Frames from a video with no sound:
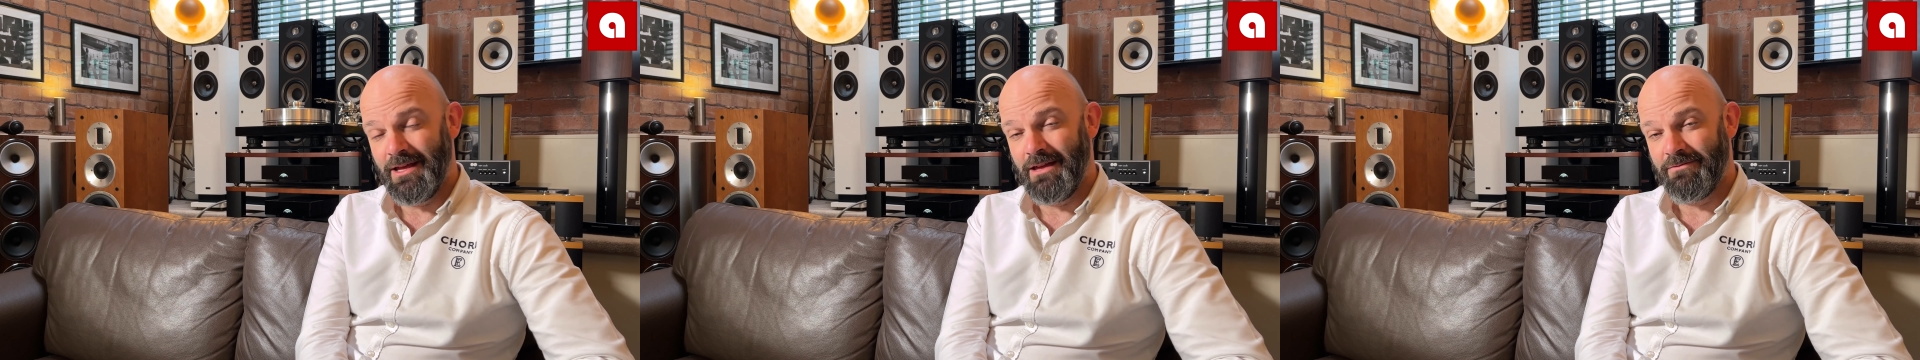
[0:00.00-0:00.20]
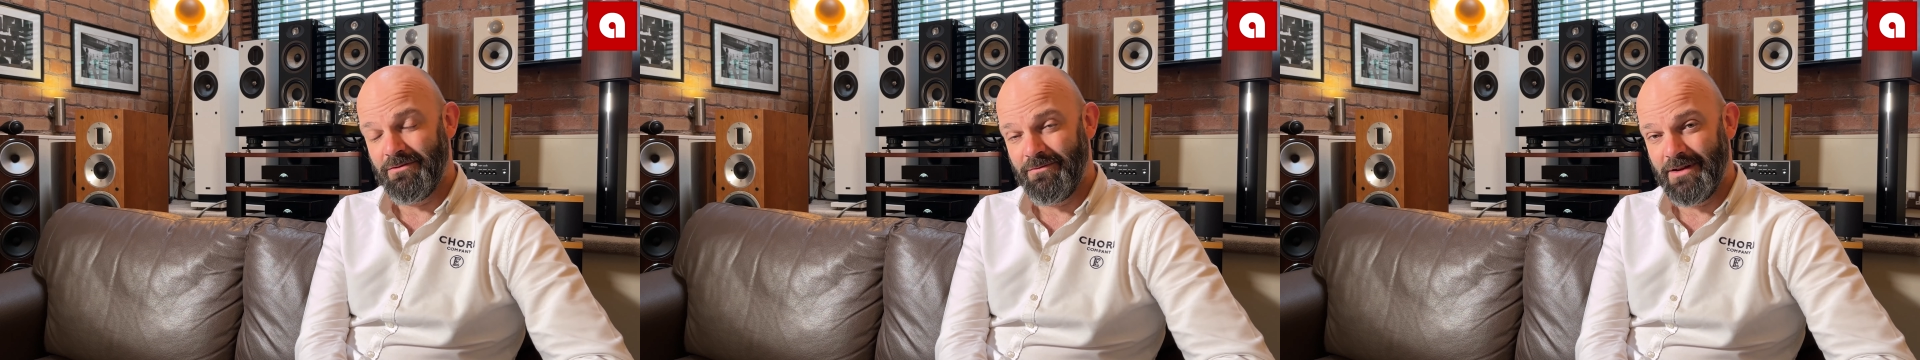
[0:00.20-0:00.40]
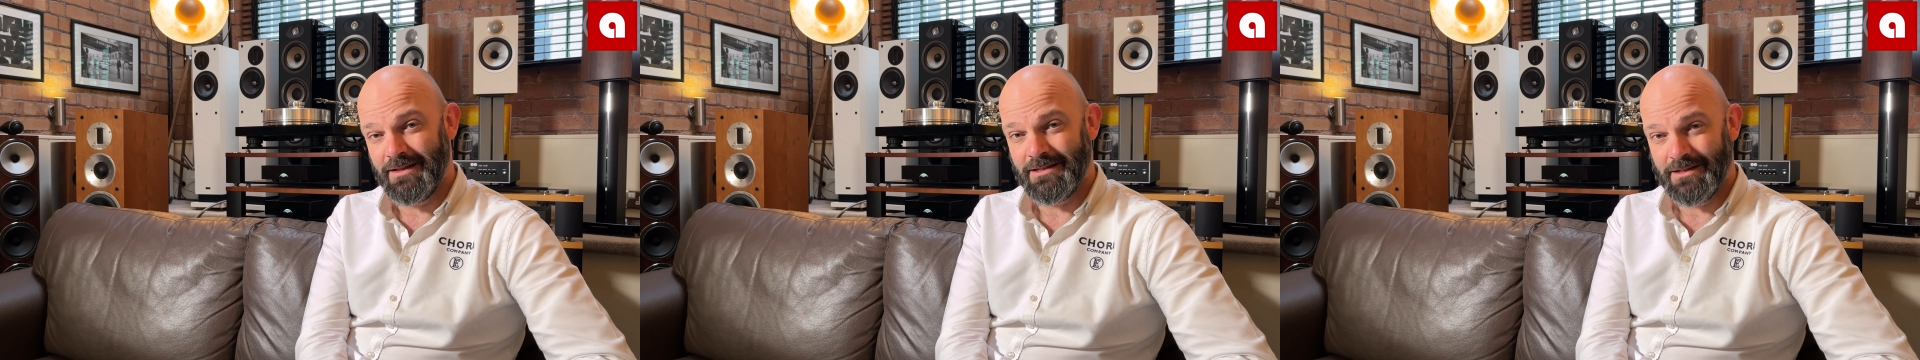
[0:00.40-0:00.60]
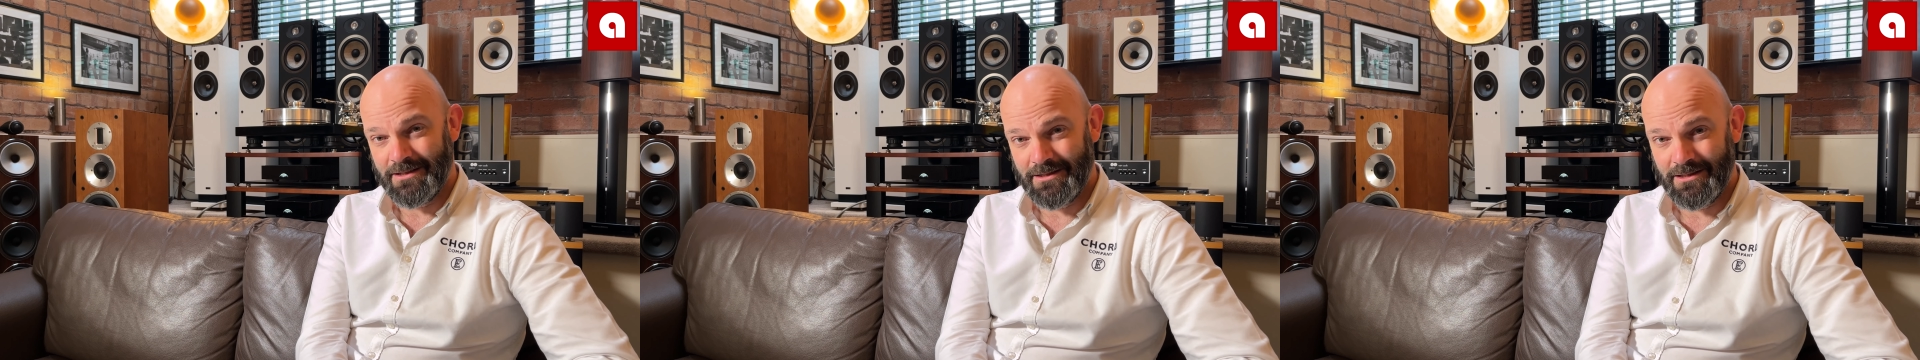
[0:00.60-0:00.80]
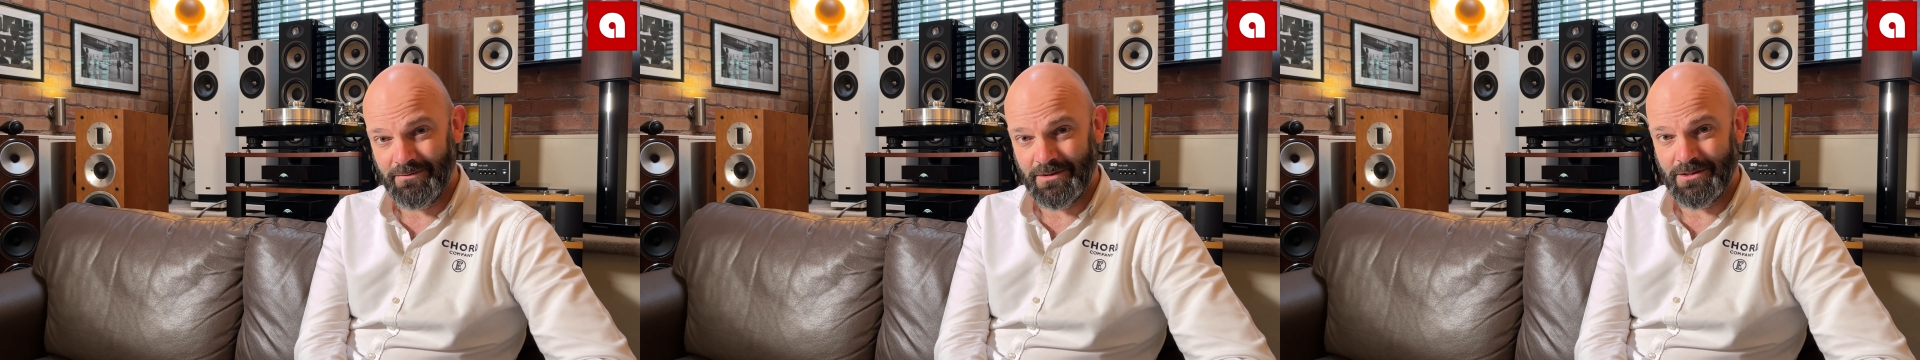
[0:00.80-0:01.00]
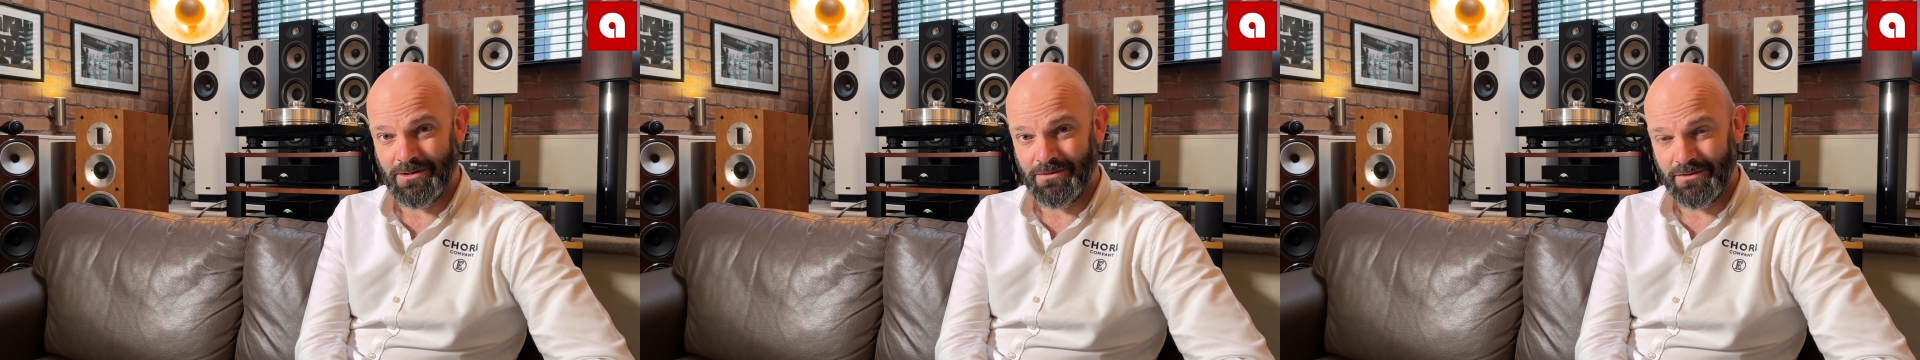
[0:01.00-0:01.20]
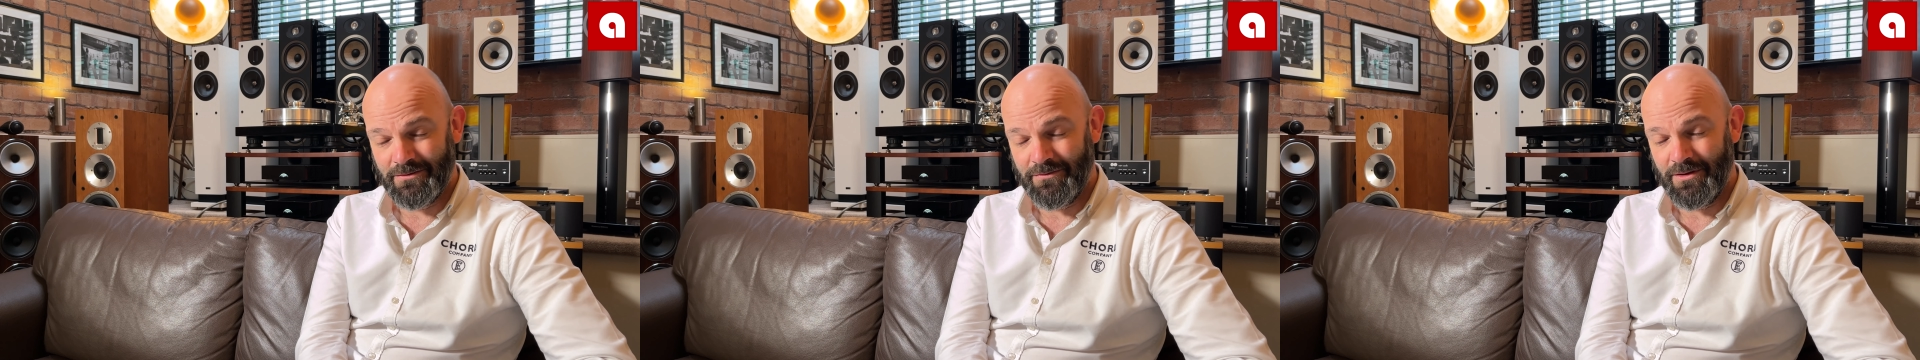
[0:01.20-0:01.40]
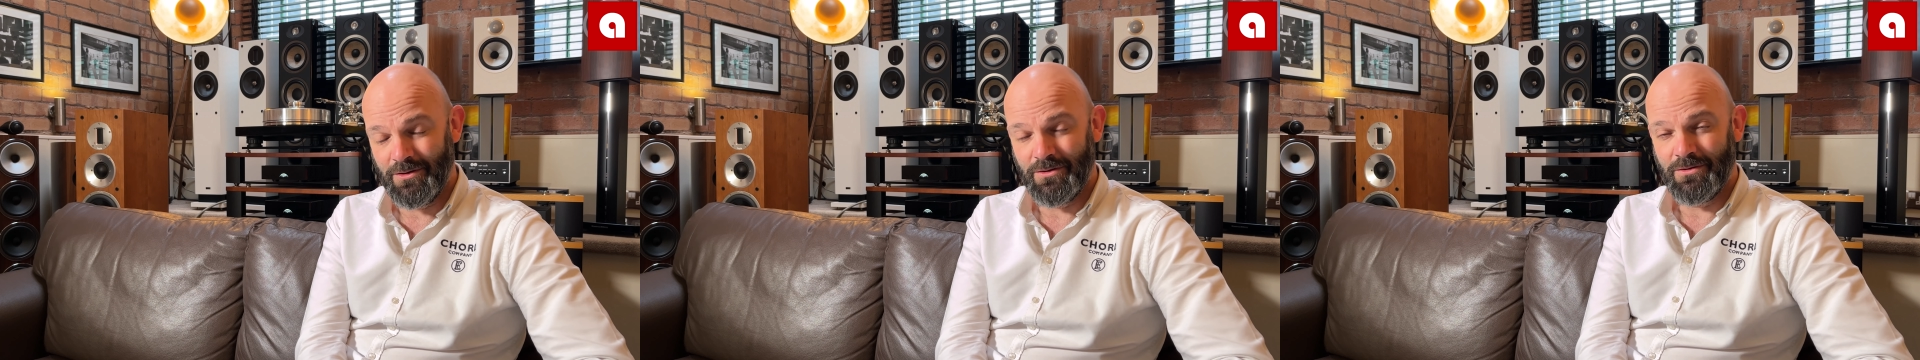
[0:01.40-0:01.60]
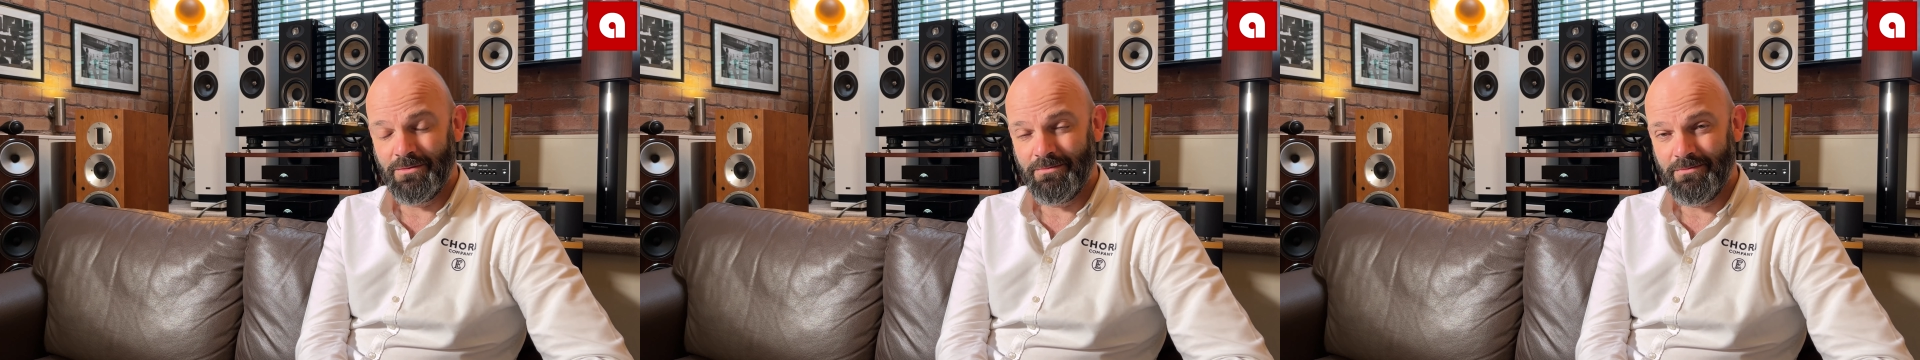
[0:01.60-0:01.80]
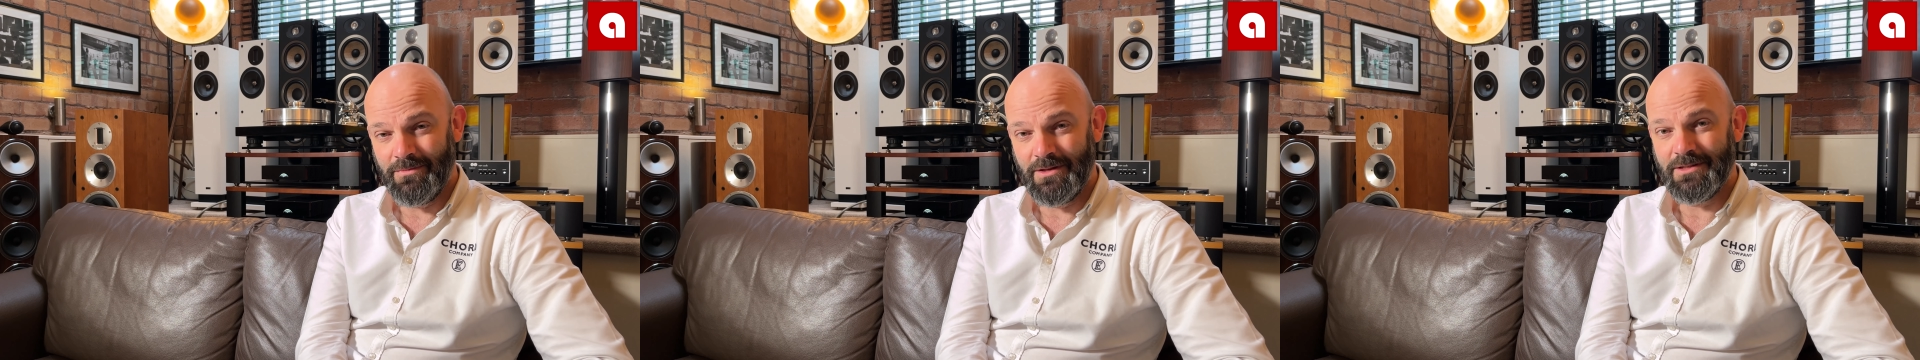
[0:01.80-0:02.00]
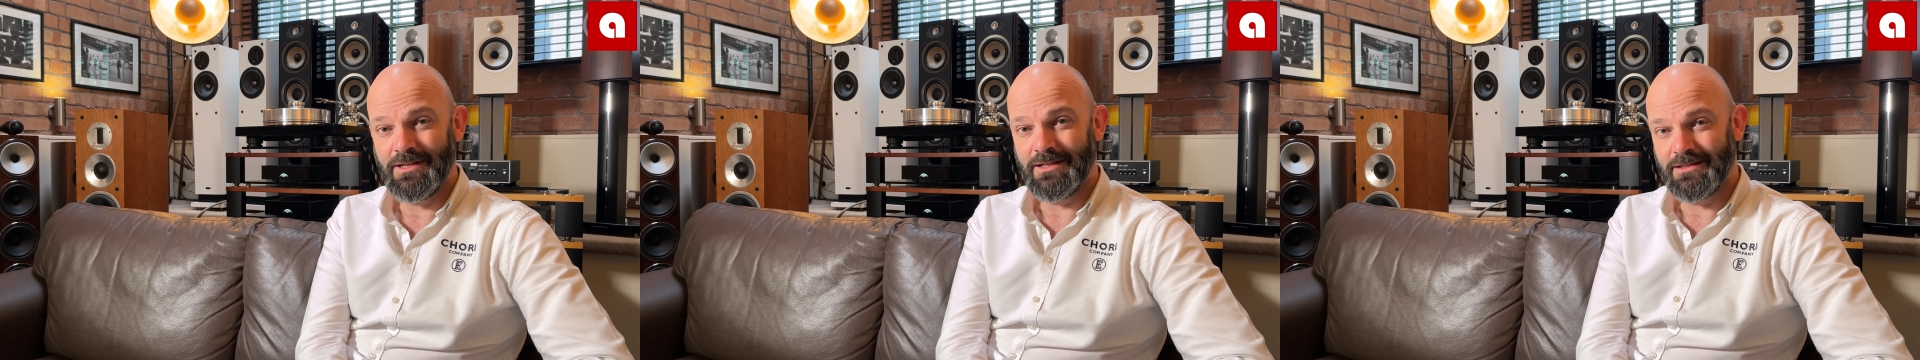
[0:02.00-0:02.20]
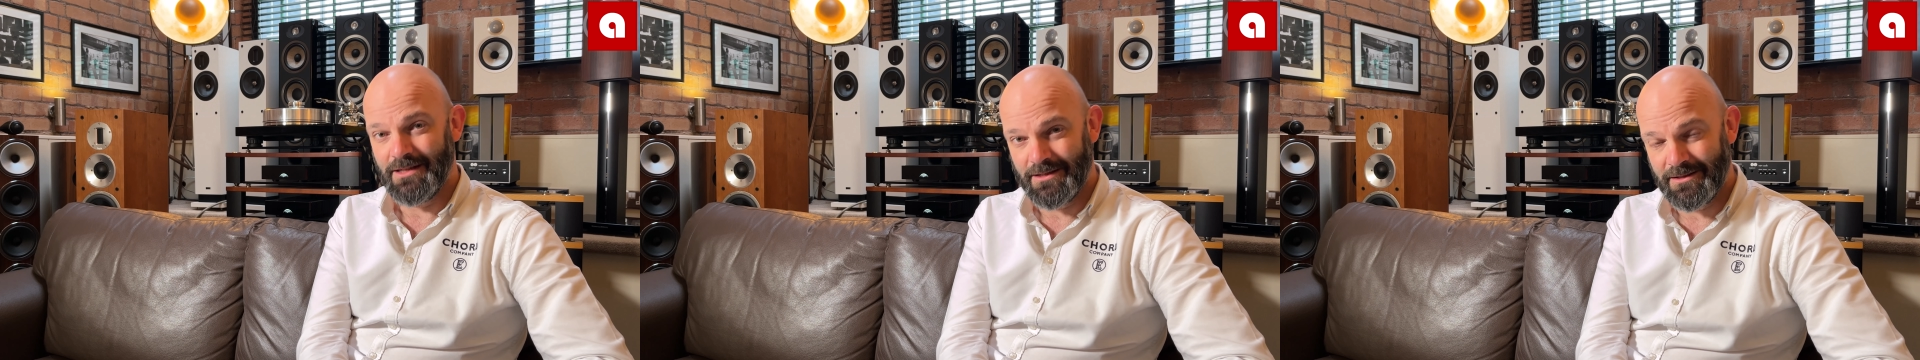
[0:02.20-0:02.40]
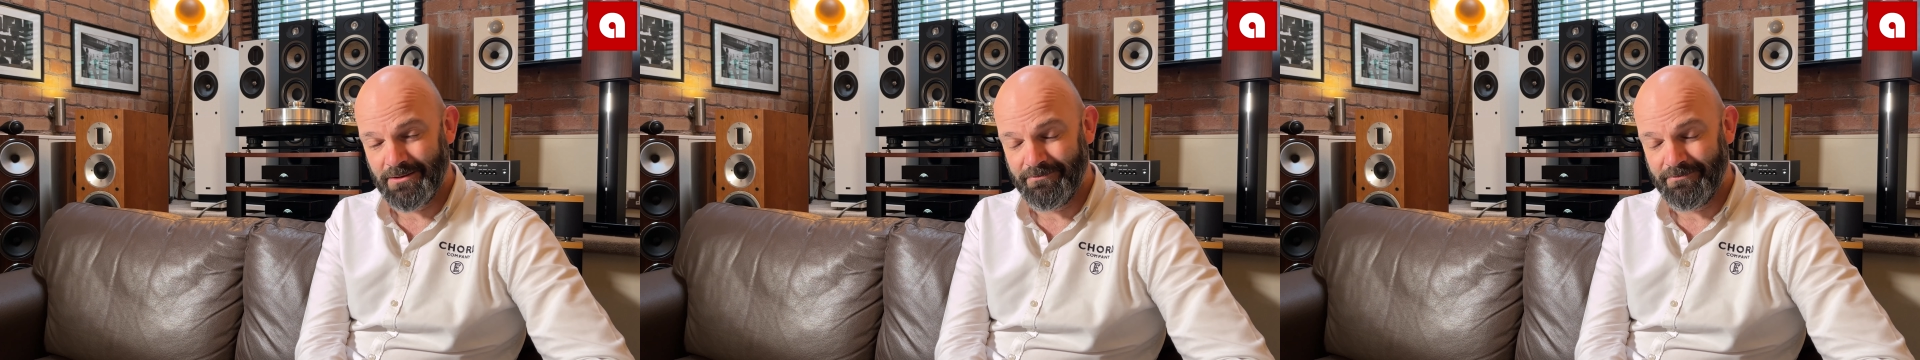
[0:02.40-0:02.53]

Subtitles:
are fantastic results for your music system.